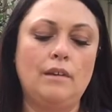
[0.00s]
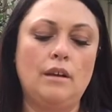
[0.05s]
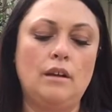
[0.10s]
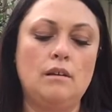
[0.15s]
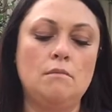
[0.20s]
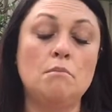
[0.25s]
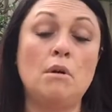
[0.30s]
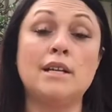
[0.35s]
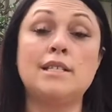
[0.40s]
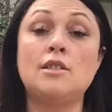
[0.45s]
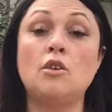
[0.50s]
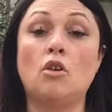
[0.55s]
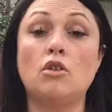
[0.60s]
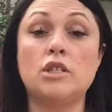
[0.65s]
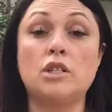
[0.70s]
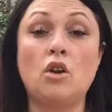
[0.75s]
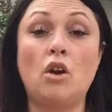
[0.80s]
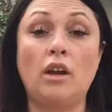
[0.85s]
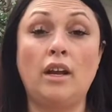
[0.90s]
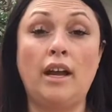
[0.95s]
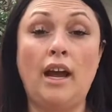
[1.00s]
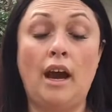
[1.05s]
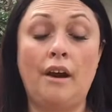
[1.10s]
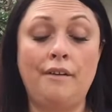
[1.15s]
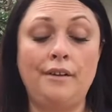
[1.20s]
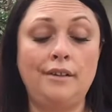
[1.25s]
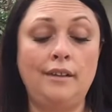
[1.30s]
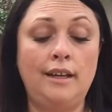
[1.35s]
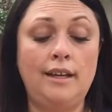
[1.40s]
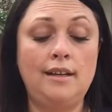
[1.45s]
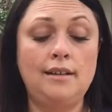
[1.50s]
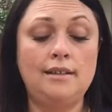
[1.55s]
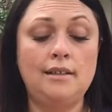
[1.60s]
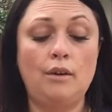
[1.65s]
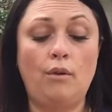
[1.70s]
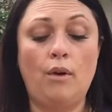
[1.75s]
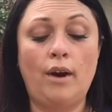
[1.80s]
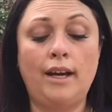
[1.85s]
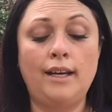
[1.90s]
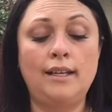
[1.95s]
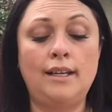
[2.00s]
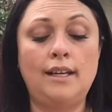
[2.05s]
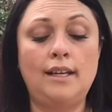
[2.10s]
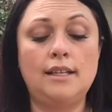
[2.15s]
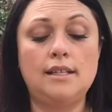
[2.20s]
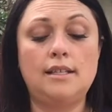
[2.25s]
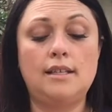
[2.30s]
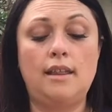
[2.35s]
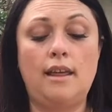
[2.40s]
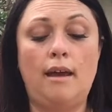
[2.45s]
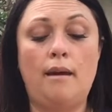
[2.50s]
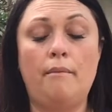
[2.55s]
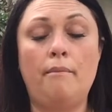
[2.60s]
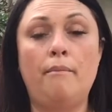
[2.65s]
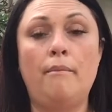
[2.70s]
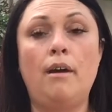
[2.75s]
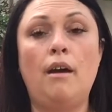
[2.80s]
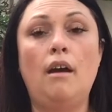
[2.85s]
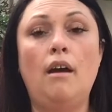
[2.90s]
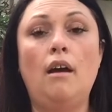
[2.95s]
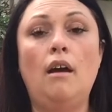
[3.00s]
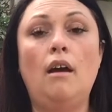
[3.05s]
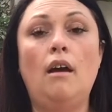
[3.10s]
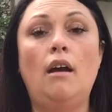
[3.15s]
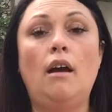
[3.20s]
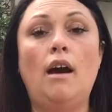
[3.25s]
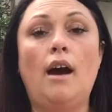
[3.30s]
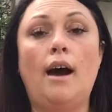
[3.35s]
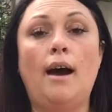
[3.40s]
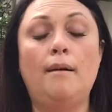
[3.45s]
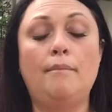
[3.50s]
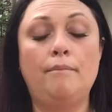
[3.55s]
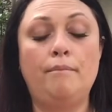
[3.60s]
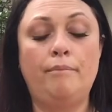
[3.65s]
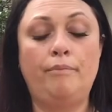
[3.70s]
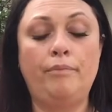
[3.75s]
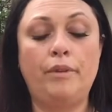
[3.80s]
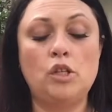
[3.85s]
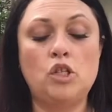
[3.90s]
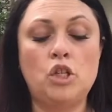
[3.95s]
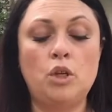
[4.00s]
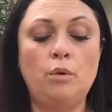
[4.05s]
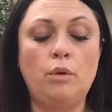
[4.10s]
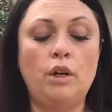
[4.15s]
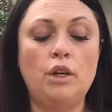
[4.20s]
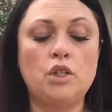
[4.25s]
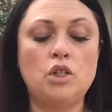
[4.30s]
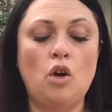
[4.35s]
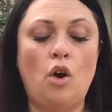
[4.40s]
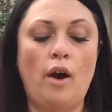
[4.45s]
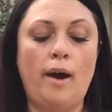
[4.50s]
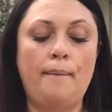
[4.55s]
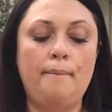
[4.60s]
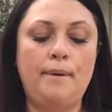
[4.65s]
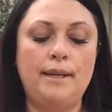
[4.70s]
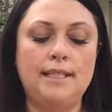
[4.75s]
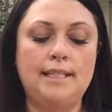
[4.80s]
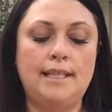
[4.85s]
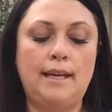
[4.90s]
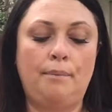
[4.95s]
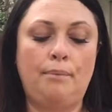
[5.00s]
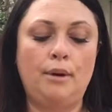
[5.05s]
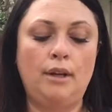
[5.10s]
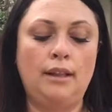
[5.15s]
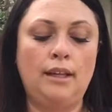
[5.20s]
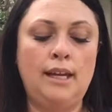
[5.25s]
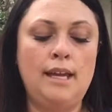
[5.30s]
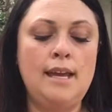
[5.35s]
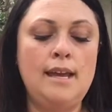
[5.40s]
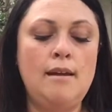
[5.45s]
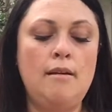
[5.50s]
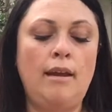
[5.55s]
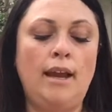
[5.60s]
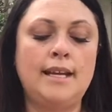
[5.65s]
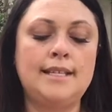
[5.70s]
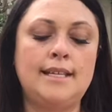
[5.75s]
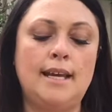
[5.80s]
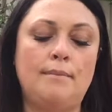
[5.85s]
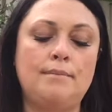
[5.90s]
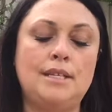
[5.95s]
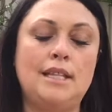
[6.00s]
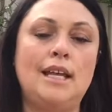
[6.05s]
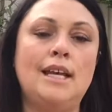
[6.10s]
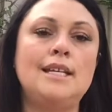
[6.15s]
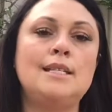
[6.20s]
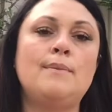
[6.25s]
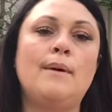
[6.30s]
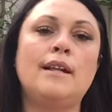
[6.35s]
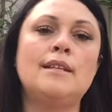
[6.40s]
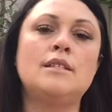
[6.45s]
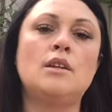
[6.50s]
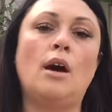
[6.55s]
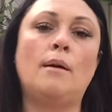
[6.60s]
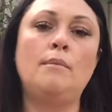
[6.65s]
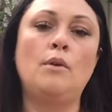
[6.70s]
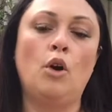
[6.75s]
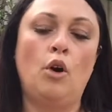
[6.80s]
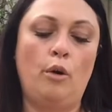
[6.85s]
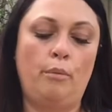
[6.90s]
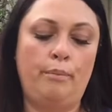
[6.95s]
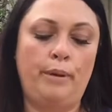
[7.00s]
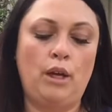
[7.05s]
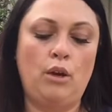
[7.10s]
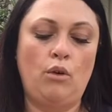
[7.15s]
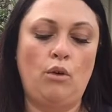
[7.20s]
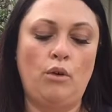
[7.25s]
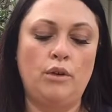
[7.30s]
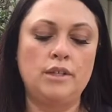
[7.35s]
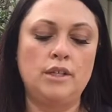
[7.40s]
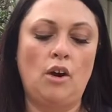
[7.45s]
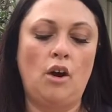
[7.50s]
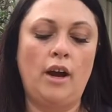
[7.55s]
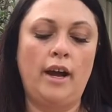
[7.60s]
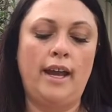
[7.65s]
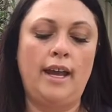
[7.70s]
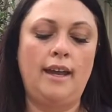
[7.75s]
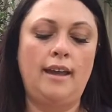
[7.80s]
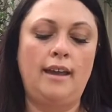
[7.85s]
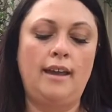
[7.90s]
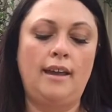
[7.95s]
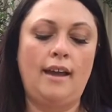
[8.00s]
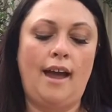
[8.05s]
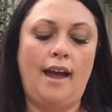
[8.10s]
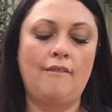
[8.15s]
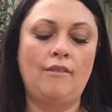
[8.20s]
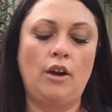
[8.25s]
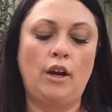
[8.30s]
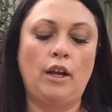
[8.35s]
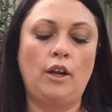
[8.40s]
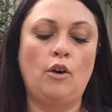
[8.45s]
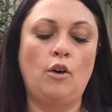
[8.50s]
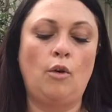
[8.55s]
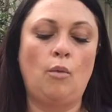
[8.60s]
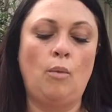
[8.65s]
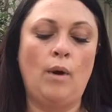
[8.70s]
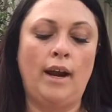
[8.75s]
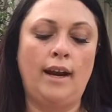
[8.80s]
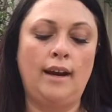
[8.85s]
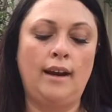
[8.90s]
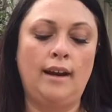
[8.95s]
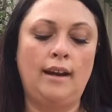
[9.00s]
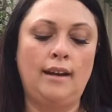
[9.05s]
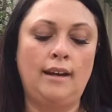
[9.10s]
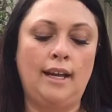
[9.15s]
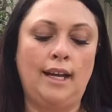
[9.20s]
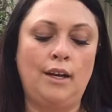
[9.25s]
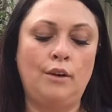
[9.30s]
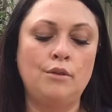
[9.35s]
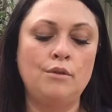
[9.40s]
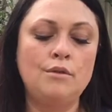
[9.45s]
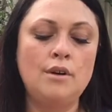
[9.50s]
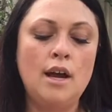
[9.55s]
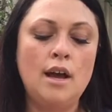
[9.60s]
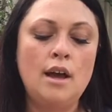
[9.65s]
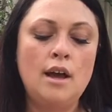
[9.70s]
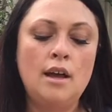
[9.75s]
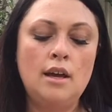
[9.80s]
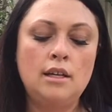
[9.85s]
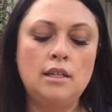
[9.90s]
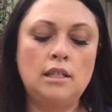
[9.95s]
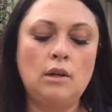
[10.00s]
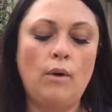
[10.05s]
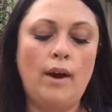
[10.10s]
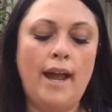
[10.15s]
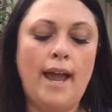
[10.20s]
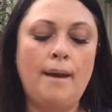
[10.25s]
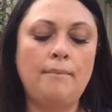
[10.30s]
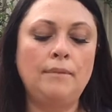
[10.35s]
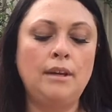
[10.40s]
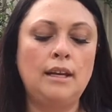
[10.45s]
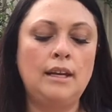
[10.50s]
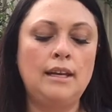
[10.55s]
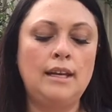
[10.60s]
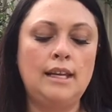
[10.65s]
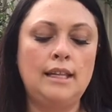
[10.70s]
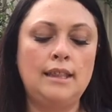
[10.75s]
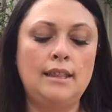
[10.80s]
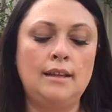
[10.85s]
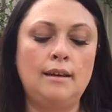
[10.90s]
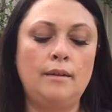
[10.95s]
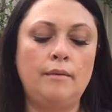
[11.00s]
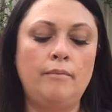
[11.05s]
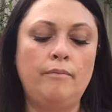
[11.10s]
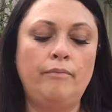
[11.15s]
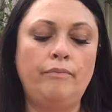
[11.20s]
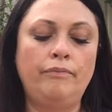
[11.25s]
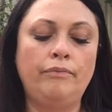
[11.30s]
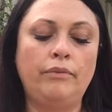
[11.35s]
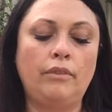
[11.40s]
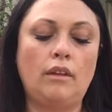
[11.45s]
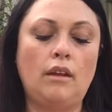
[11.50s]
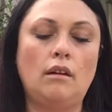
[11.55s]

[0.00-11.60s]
my socks concurrently, so I knit them two at a time but separately, except these ones I'm not, because I have only got one needle. So I am going to knit them